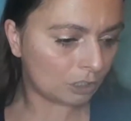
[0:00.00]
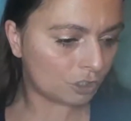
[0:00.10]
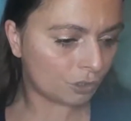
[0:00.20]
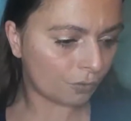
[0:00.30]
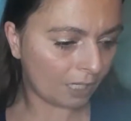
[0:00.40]

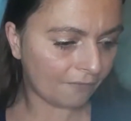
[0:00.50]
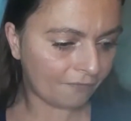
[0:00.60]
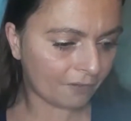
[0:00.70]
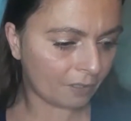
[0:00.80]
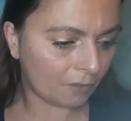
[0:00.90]
try to
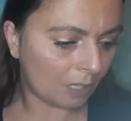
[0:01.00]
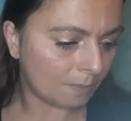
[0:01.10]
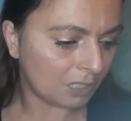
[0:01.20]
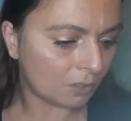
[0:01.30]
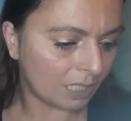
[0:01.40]
figure out how
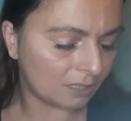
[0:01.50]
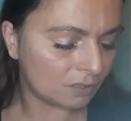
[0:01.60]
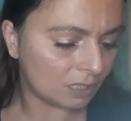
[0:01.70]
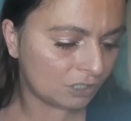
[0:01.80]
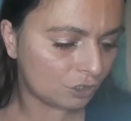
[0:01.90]
much. Okay,
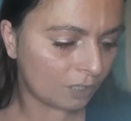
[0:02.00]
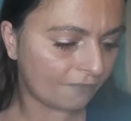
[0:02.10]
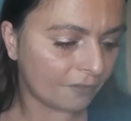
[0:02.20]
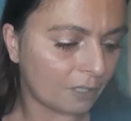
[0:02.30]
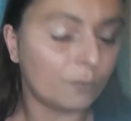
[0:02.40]
so let's try to
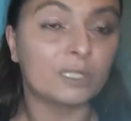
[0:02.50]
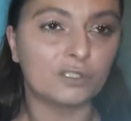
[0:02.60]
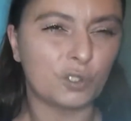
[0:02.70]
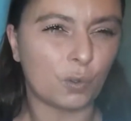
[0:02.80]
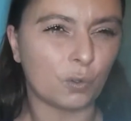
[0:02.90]
figure out what the
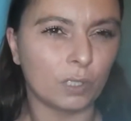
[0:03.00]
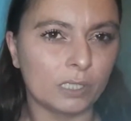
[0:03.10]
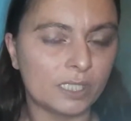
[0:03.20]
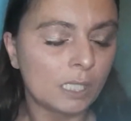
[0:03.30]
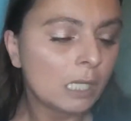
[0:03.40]
total
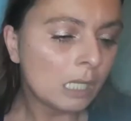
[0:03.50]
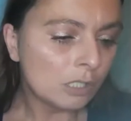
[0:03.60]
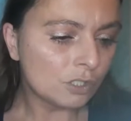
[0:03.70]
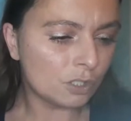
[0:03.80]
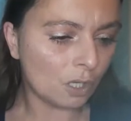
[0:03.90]
is.
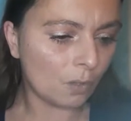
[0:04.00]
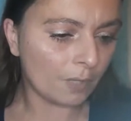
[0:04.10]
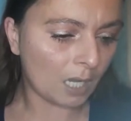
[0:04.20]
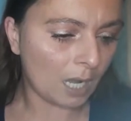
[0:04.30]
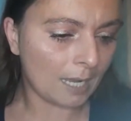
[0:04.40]
So
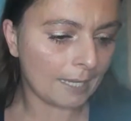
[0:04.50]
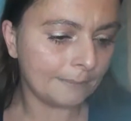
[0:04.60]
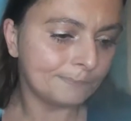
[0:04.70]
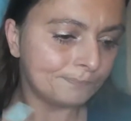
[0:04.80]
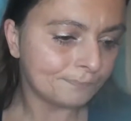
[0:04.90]
we got,
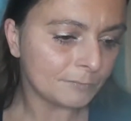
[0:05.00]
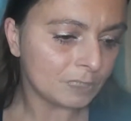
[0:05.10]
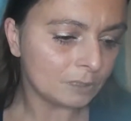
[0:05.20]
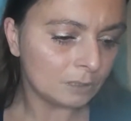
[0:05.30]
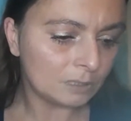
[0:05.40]

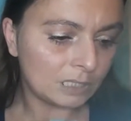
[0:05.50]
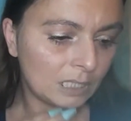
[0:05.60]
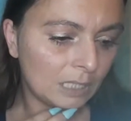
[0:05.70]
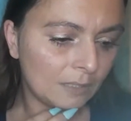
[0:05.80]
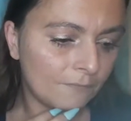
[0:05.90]
let's
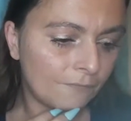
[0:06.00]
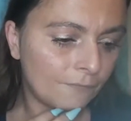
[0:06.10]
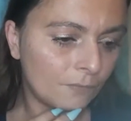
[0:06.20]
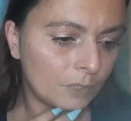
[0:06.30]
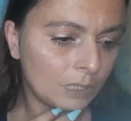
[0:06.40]
say
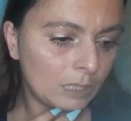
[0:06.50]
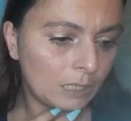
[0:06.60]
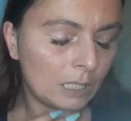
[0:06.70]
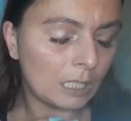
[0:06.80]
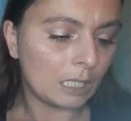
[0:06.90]

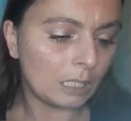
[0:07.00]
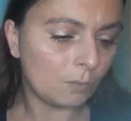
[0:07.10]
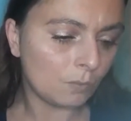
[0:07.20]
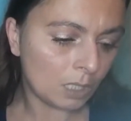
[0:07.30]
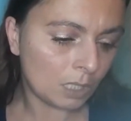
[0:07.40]
40,
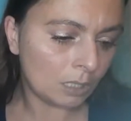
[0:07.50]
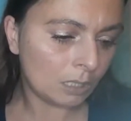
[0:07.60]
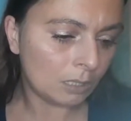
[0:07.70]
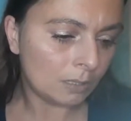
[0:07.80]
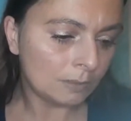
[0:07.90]
81,